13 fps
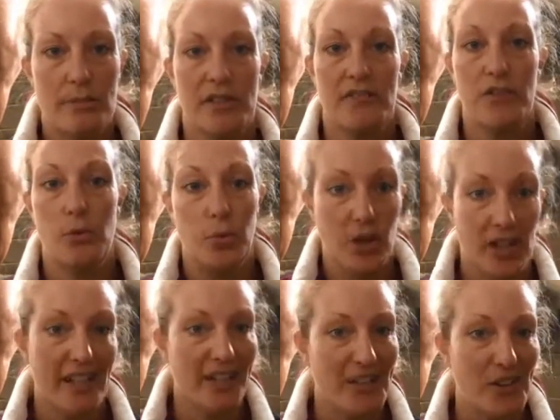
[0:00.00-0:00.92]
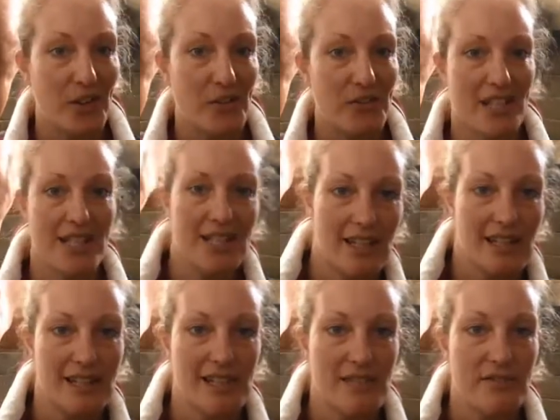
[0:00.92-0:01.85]
but if you're working it off, that's
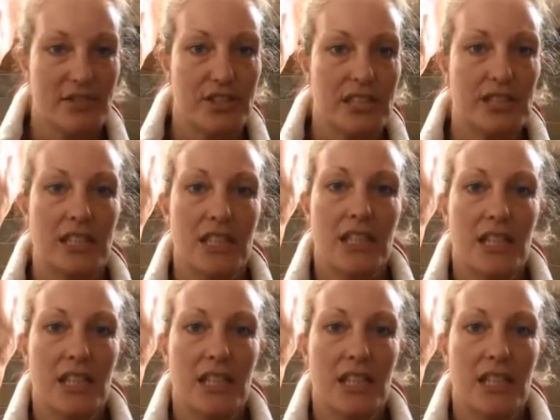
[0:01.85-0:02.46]
slightly different.